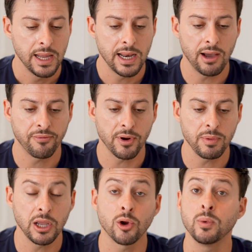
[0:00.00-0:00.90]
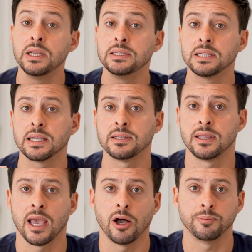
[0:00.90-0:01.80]
Now from here, we need to get to
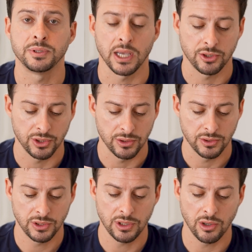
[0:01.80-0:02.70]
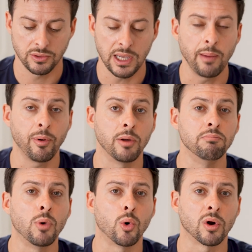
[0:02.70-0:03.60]
the help section. So tap
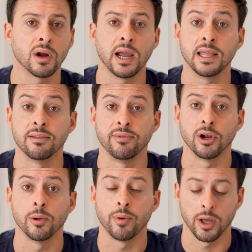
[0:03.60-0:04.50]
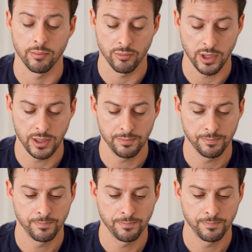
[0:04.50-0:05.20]
on more at the very bottom right.